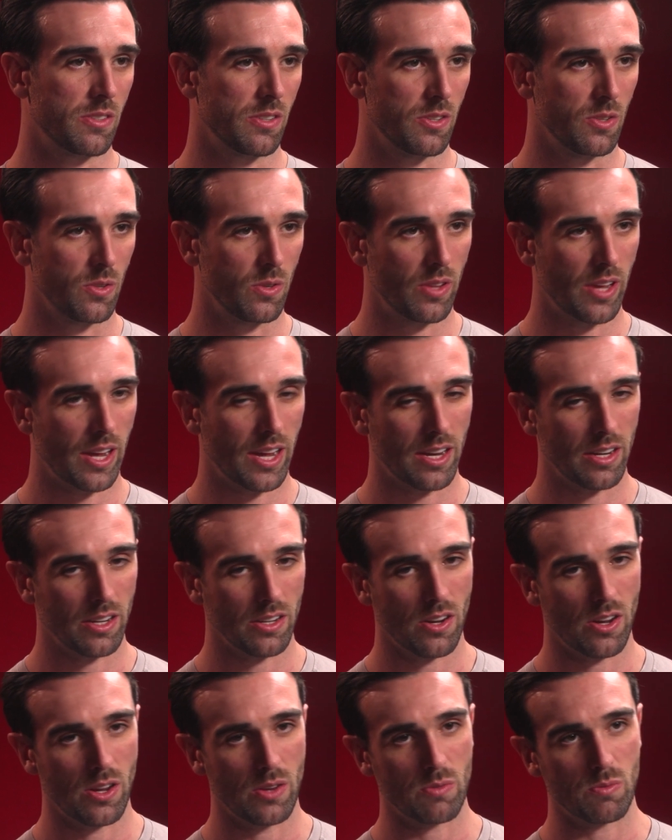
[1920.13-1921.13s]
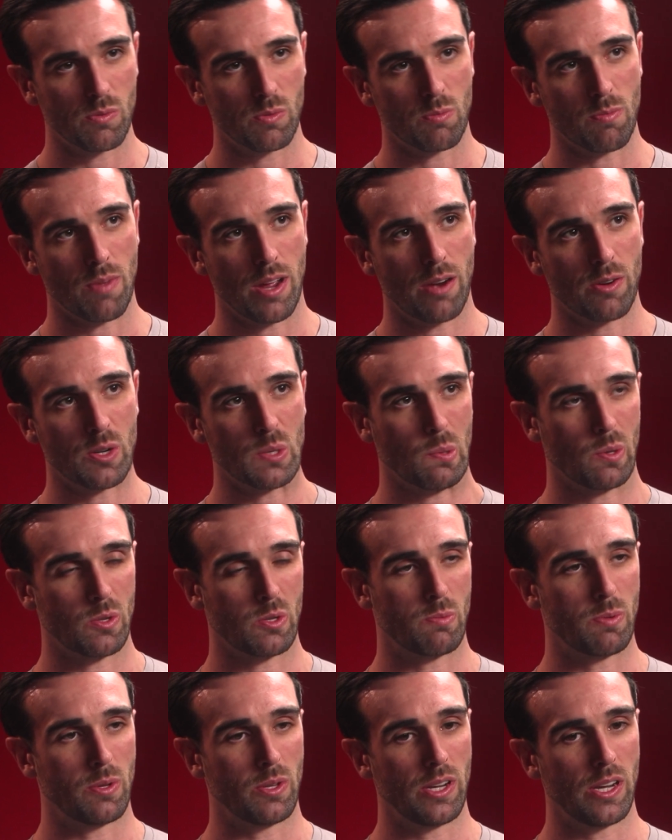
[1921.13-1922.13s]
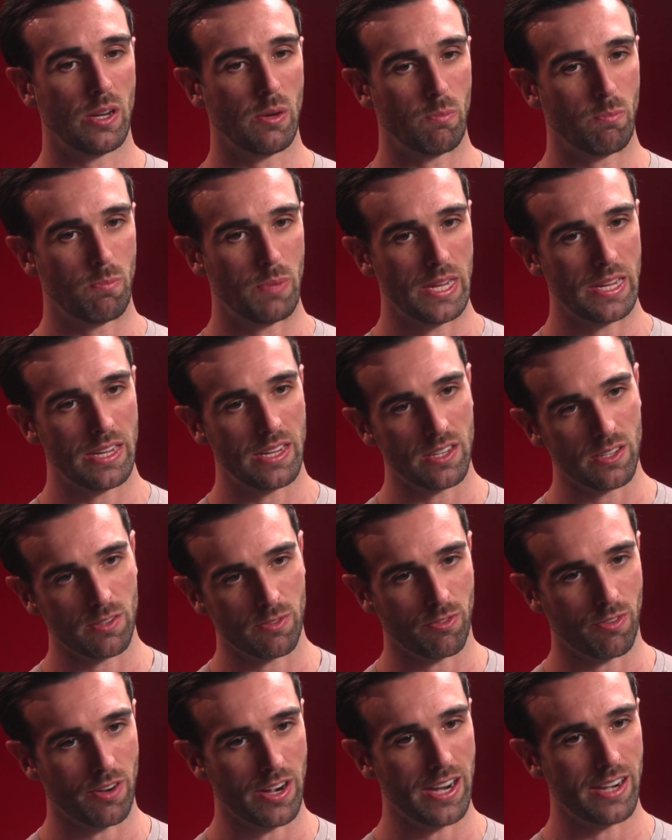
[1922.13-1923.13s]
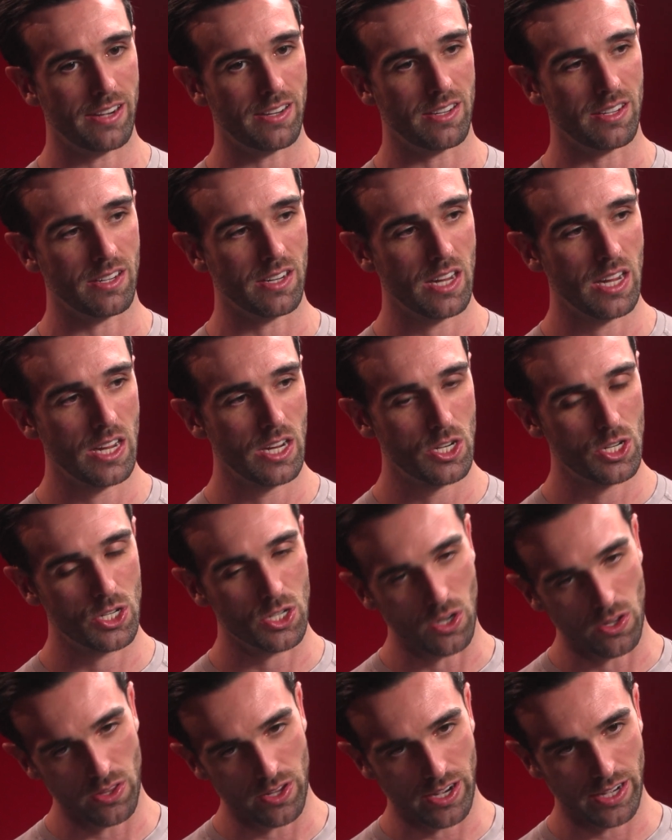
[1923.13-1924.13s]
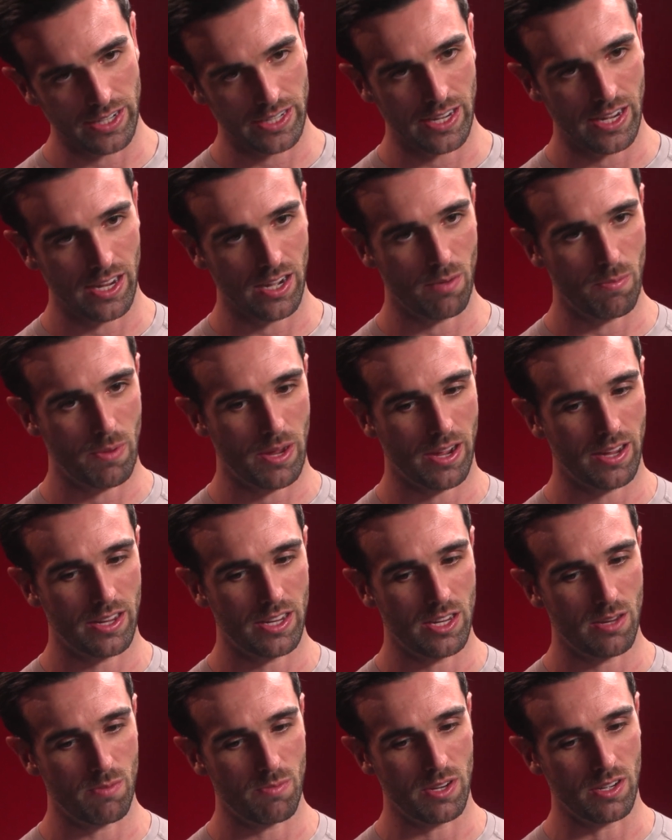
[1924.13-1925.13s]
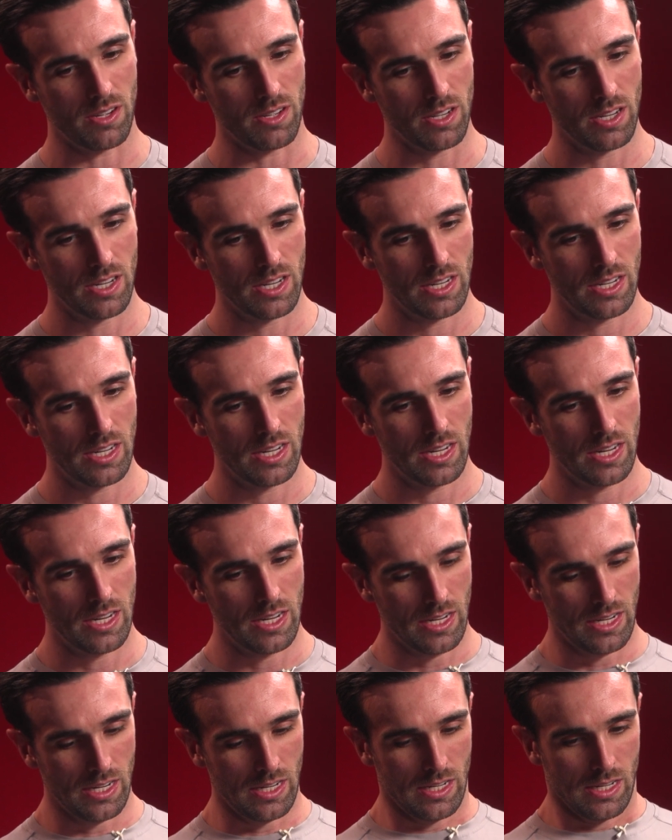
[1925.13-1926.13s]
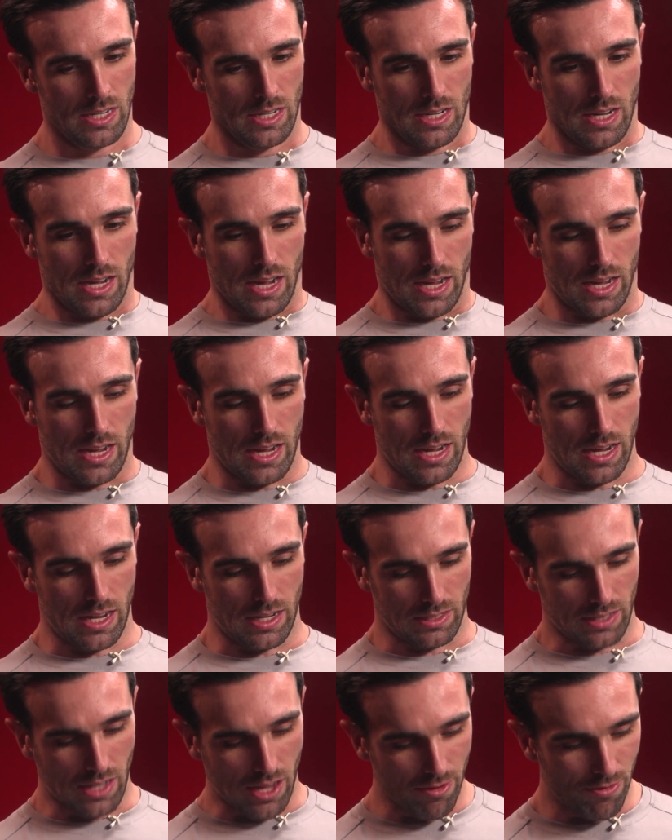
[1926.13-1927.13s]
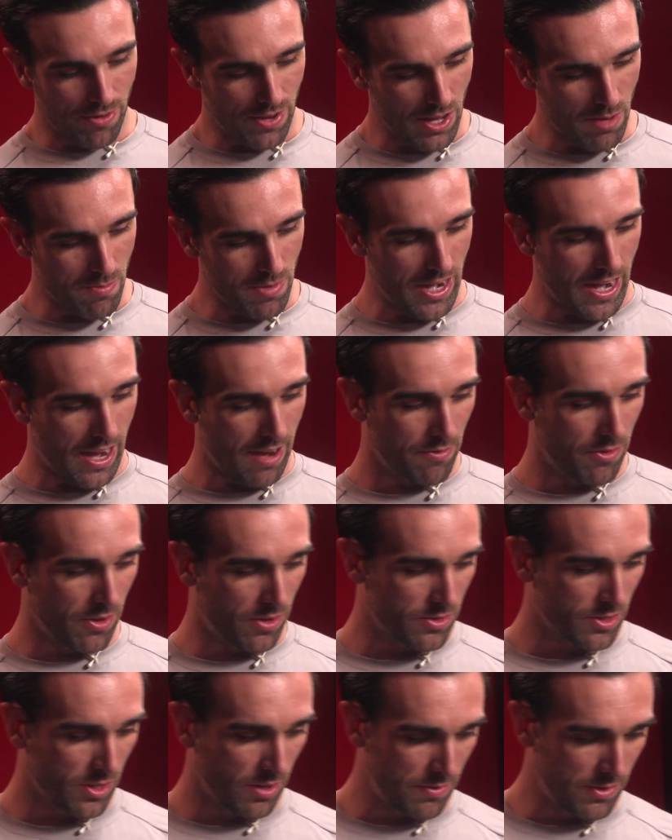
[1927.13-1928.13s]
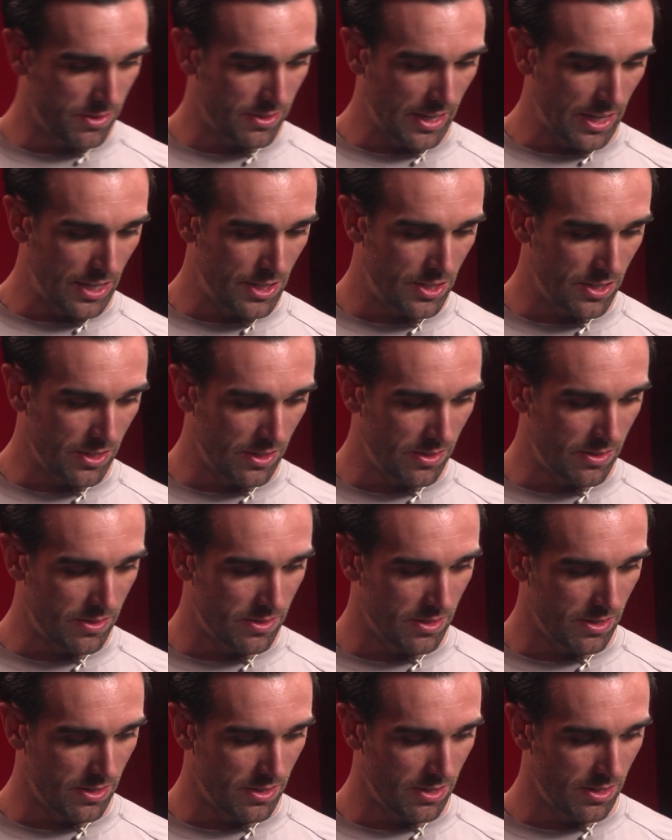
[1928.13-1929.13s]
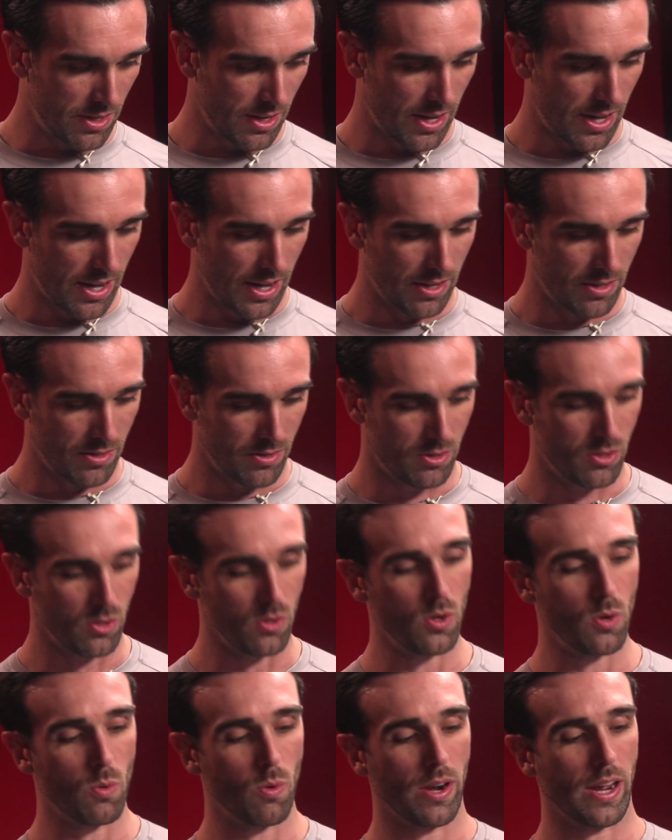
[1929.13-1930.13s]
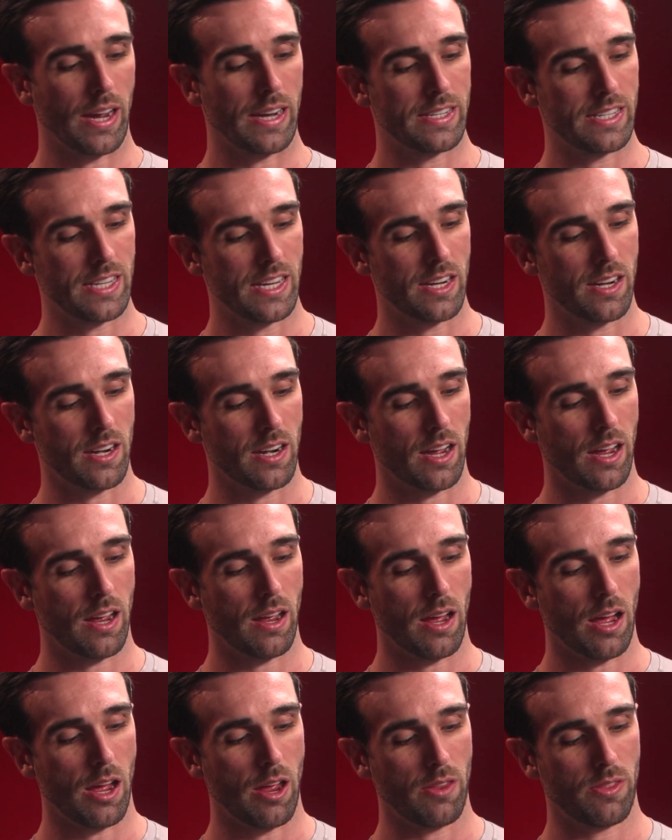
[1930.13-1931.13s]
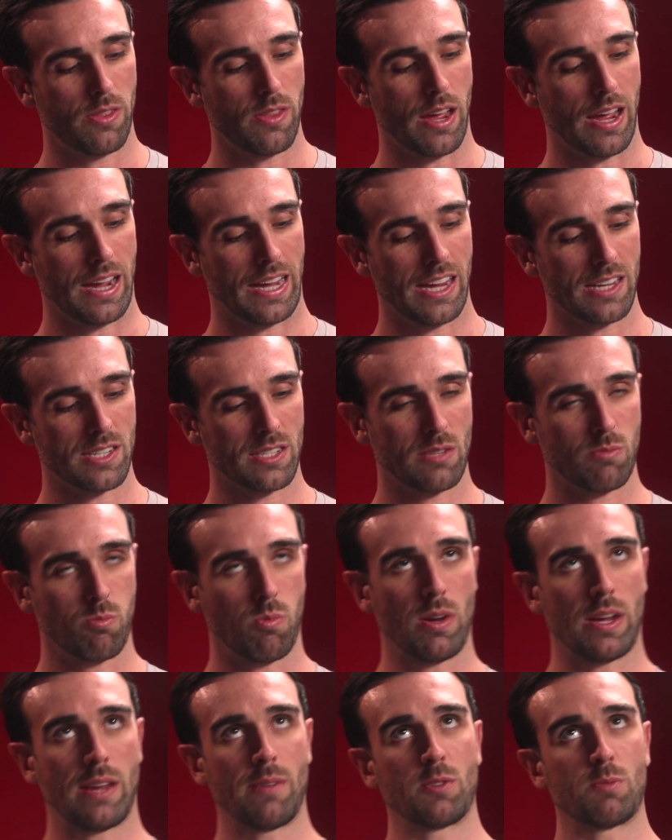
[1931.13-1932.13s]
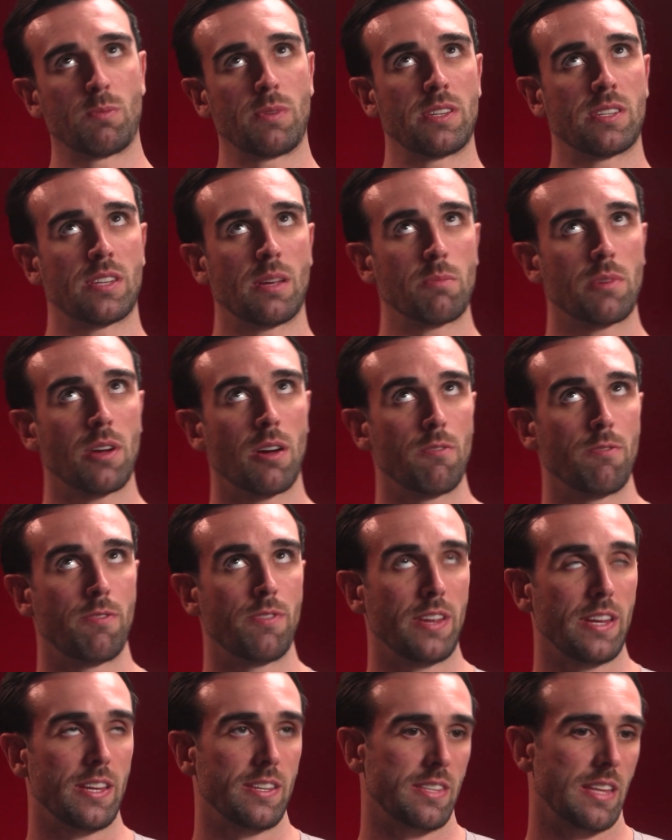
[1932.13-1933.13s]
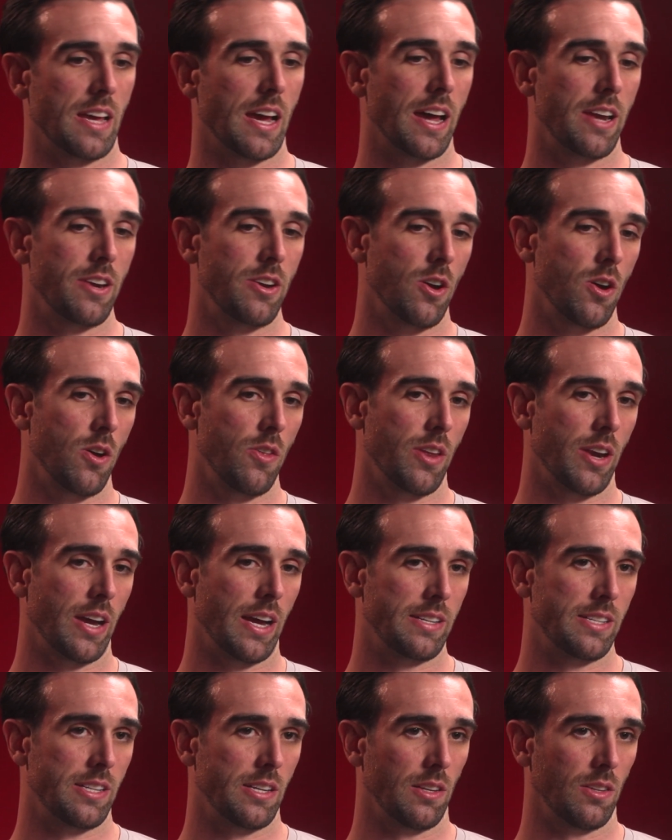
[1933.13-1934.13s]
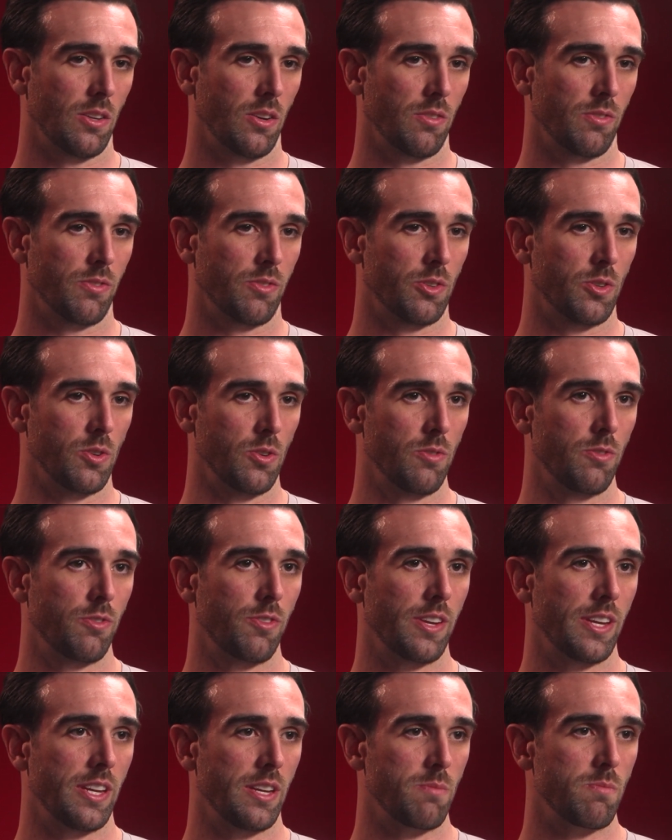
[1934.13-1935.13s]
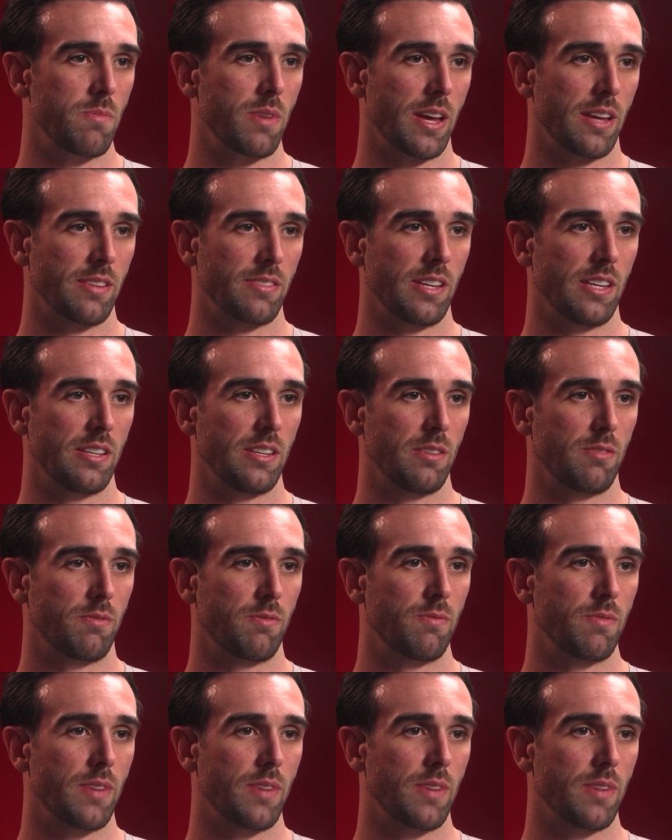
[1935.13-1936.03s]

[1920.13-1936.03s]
do that. It was my responsibility to be his friend and show that I cared about him and love him and have those conversations and do what I did. And I guess what gives me some comfort is that I know that I did a lot of good for him as he did